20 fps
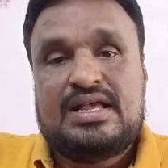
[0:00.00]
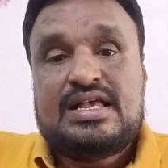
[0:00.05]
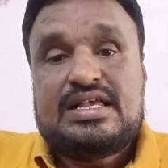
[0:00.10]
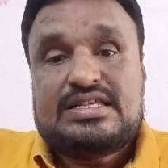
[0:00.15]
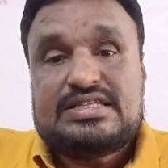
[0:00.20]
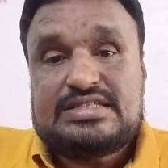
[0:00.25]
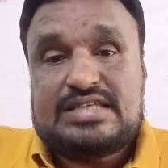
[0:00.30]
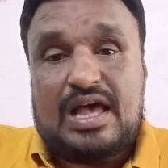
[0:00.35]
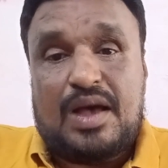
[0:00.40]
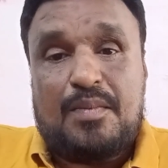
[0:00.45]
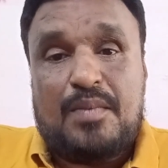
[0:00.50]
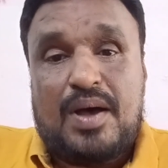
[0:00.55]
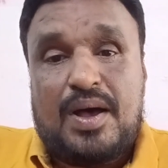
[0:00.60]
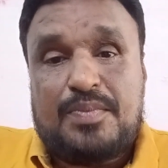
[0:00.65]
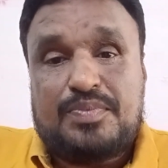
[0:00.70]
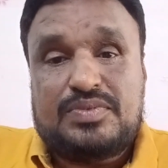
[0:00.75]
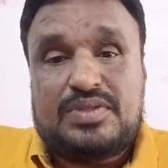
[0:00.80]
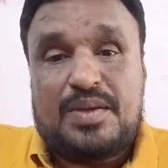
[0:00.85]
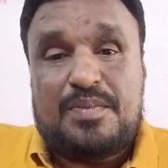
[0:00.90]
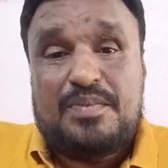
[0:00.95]
Some
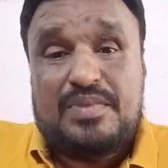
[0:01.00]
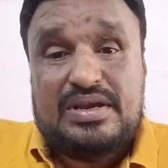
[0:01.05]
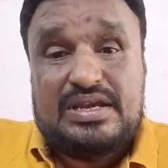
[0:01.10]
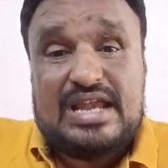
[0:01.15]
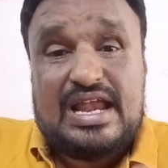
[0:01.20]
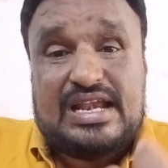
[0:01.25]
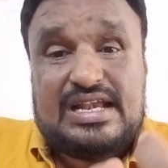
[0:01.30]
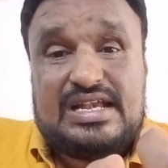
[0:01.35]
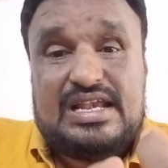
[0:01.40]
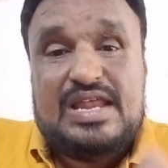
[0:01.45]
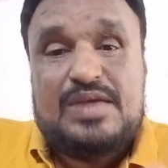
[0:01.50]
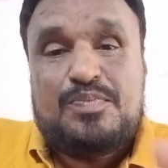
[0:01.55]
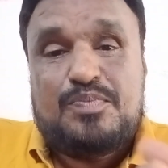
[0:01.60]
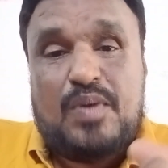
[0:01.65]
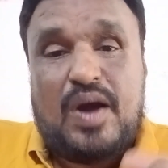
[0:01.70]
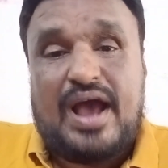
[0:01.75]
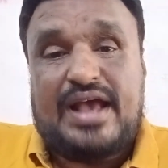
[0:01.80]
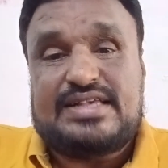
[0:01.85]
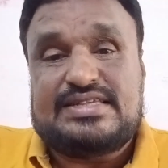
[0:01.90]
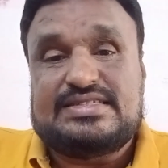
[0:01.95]
of them deadly
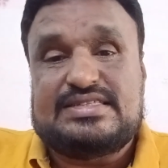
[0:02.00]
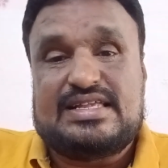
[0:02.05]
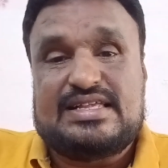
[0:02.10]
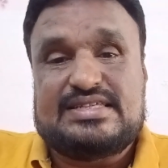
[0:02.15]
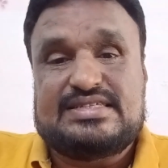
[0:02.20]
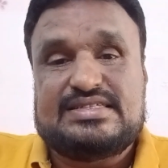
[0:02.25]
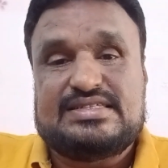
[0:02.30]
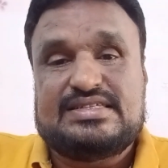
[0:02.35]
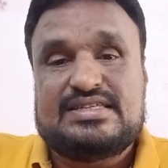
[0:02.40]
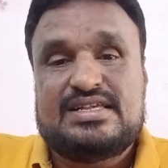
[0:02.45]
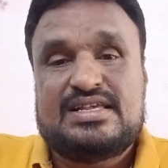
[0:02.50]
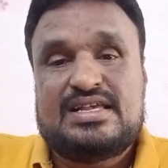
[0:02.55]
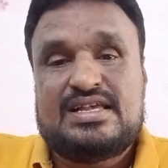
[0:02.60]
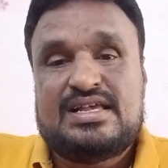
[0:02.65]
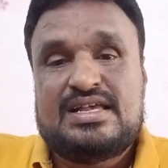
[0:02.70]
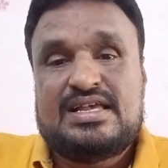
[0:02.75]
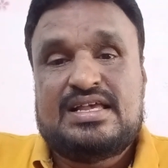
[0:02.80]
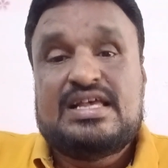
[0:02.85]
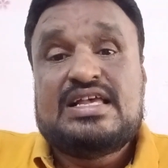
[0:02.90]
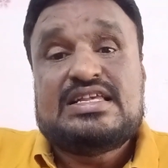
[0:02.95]
poisonous,
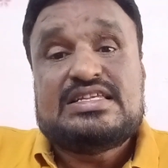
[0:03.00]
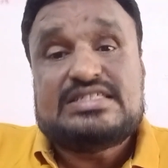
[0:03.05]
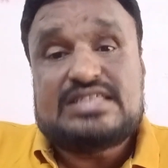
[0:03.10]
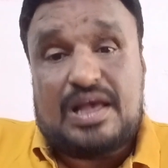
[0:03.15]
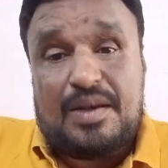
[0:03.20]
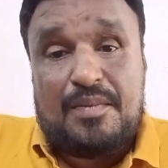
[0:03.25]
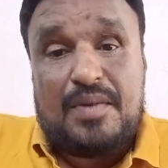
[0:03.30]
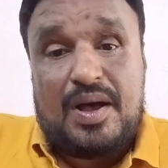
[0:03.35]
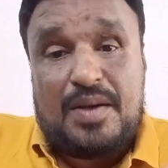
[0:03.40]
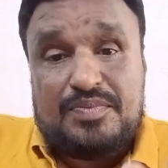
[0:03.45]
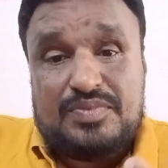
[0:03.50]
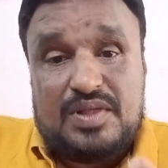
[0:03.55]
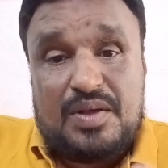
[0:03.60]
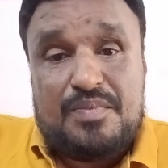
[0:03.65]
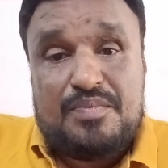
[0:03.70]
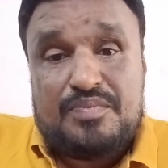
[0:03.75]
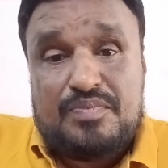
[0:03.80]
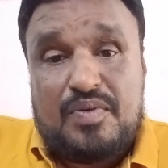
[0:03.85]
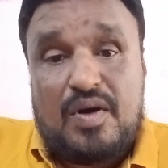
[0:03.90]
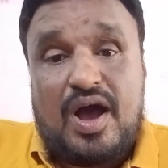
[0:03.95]
some of
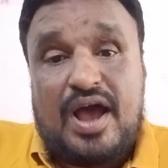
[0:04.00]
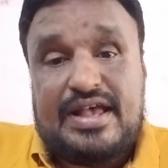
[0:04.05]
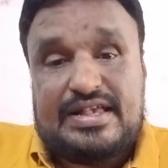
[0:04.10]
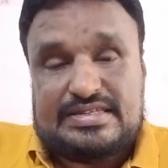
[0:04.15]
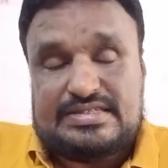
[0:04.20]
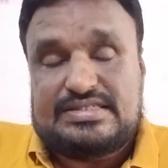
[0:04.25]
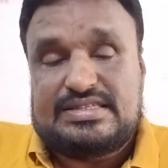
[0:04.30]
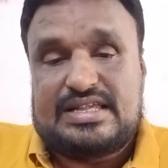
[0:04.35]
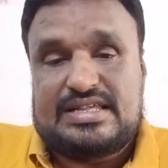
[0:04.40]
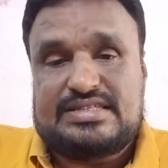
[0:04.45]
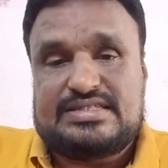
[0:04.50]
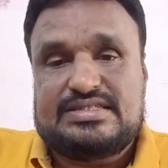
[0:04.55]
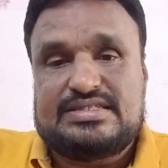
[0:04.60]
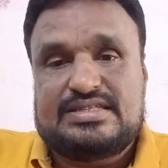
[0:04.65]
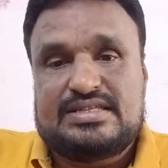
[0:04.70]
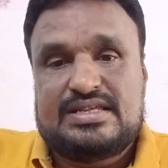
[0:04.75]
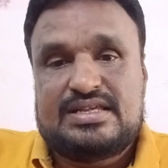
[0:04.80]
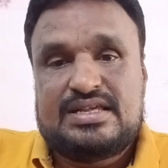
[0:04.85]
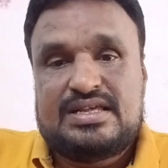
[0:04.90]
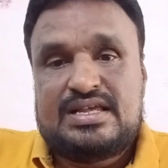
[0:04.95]
them
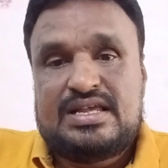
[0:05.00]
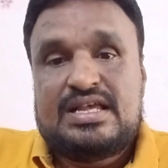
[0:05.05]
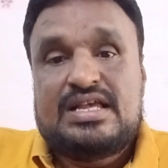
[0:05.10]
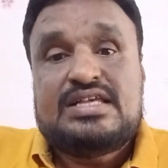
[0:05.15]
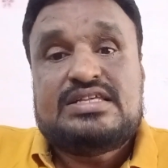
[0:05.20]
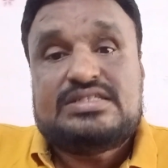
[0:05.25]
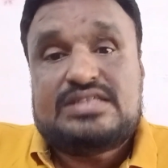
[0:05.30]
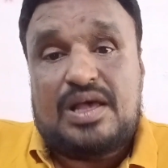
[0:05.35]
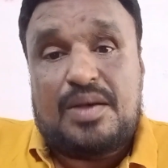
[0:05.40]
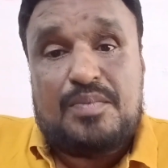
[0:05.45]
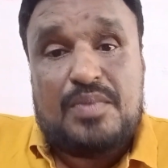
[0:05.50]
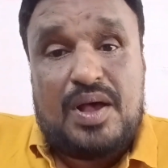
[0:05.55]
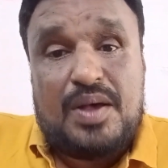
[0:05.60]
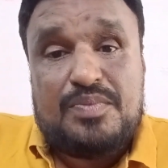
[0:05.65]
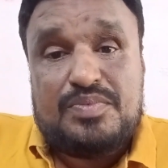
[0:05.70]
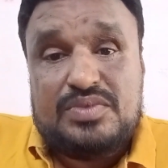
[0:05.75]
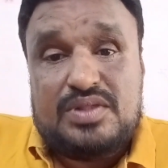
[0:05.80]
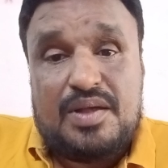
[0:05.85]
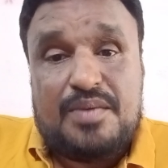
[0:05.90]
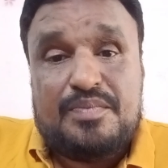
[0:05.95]
poisonous, some
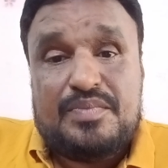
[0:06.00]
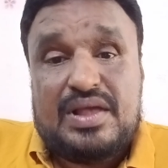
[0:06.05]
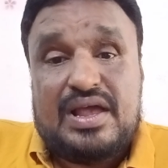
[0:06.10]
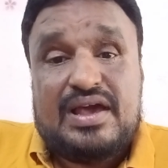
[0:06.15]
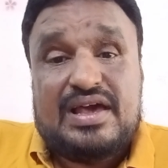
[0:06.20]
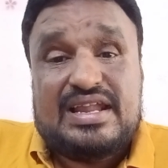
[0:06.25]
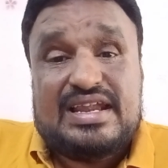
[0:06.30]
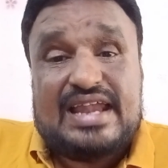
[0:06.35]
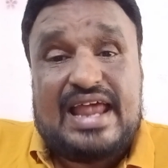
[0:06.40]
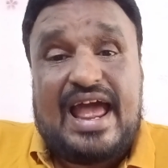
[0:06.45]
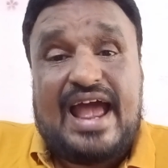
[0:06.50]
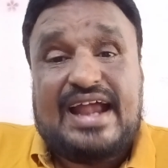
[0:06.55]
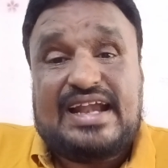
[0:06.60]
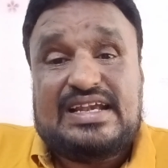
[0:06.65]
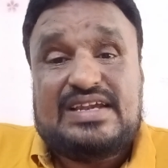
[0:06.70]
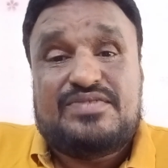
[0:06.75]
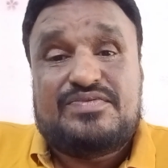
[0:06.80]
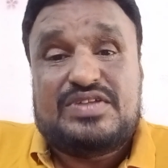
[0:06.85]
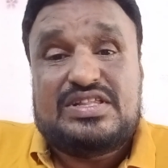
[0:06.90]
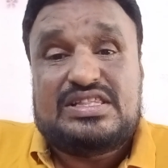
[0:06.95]
of them
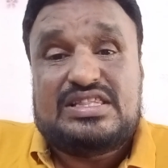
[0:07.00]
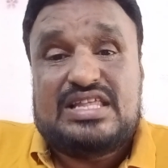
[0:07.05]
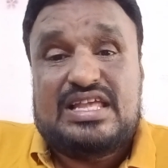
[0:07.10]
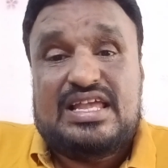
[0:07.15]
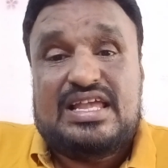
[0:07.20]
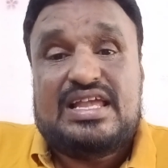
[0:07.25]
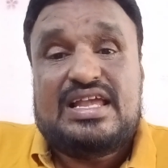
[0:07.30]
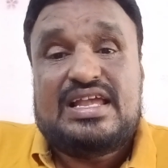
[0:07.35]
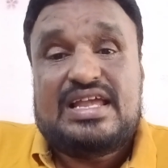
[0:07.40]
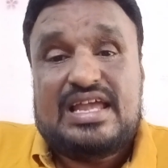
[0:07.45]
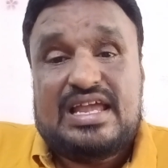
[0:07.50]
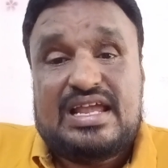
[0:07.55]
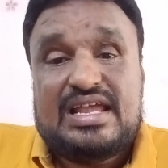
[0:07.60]
react with the